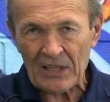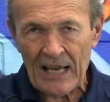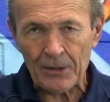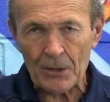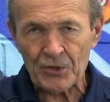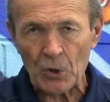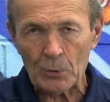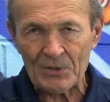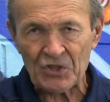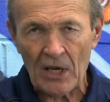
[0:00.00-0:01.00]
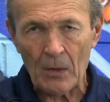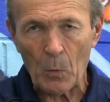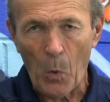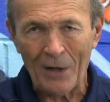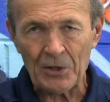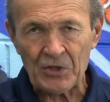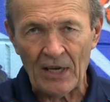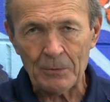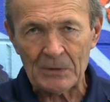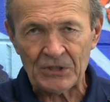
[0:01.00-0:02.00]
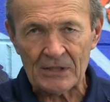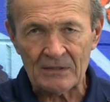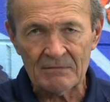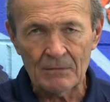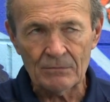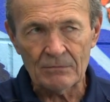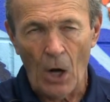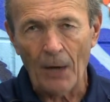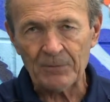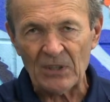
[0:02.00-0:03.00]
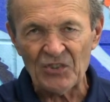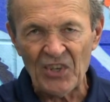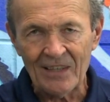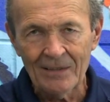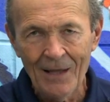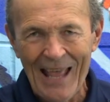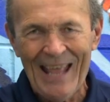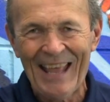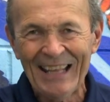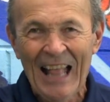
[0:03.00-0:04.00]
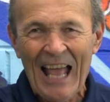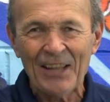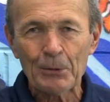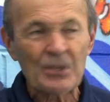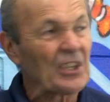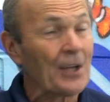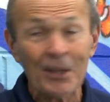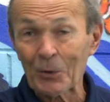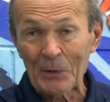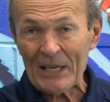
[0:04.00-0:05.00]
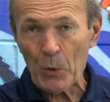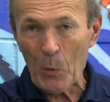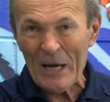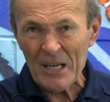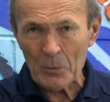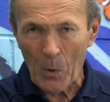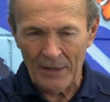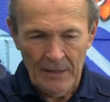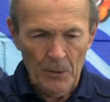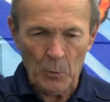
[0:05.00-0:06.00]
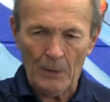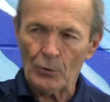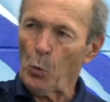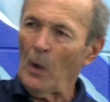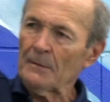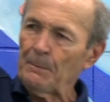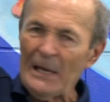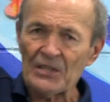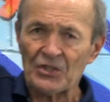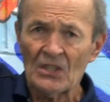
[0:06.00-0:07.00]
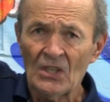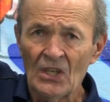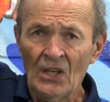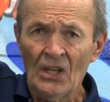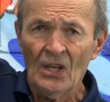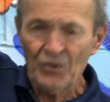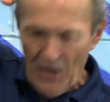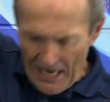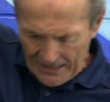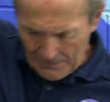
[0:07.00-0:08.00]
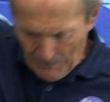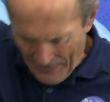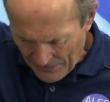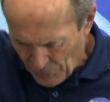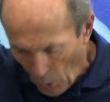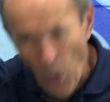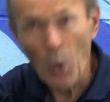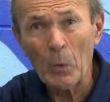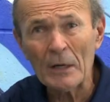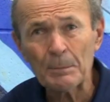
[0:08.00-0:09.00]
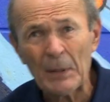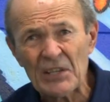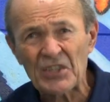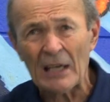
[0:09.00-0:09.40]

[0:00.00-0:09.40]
together so it would stay watertight, which it often did. And there was another really weird one where it was one piece, jacket and pants, all one piece,